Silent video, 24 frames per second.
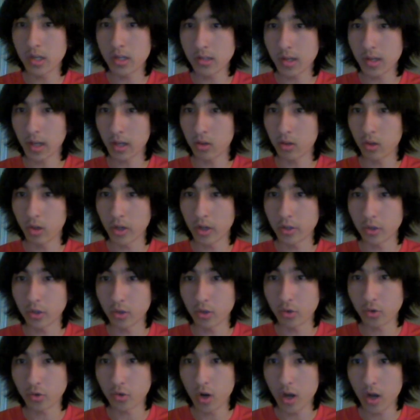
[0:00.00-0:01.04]
and
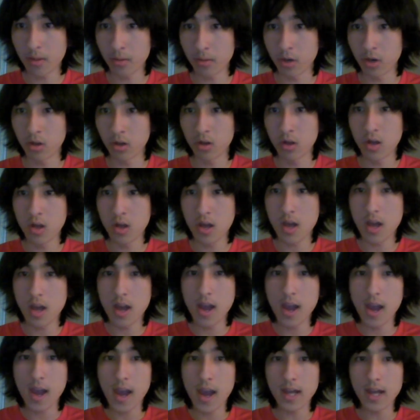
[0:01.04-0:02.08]
psychological trauma.
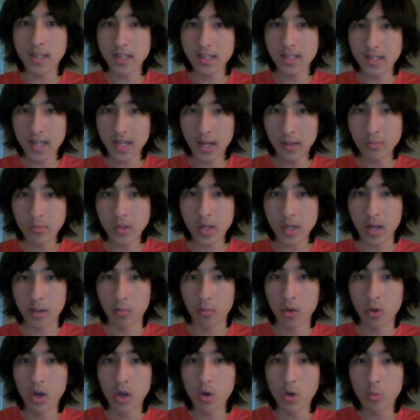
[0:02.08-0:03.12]
At the same
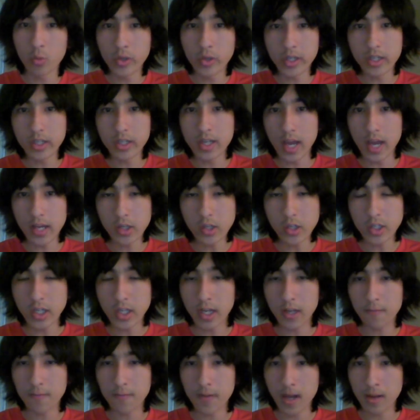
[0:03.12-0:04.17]
time, we need to
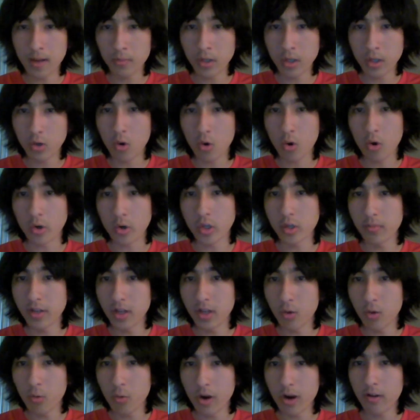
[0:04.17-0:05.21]
educate family court to
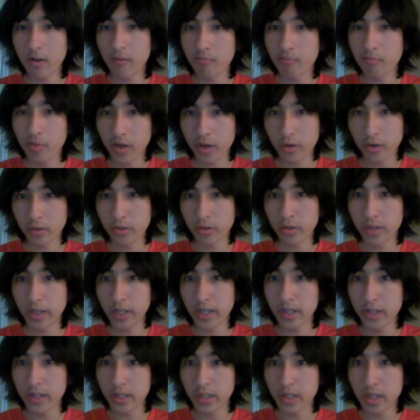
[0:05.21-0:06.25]
be aware of parental
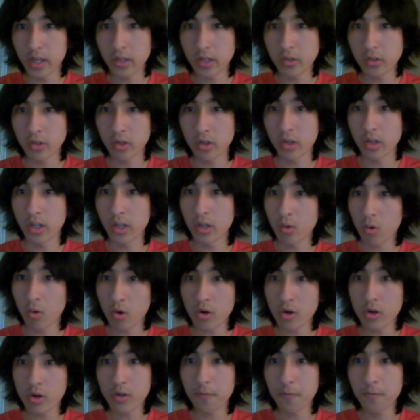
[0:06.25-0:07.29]
alienation in
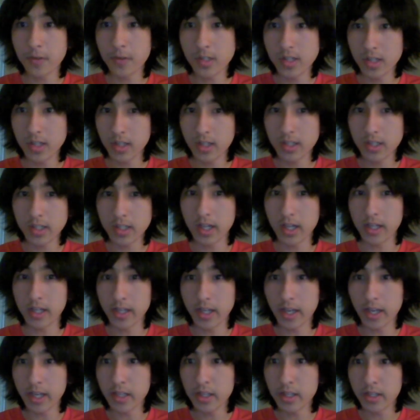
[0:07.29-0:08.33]
order to
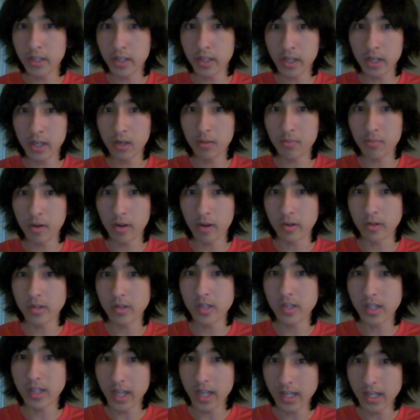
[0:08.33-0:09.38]
facilitate alienated parents
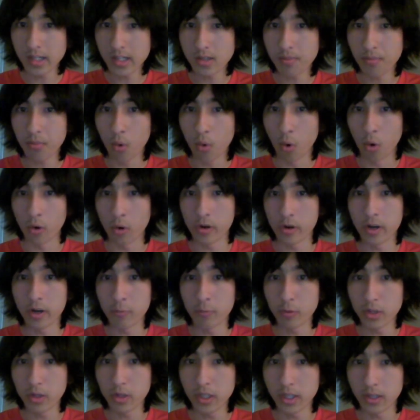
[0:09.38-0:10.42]
to gain support
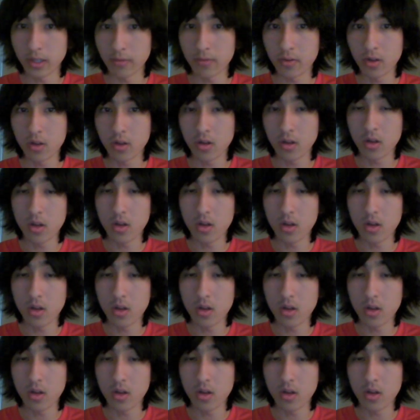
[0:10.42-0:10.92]
and relief.